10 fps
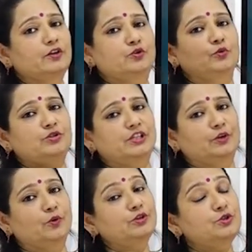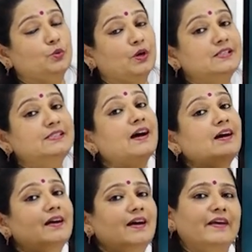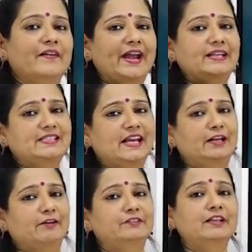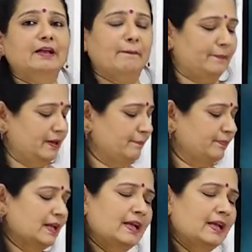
2 zeros towards the right side of the number.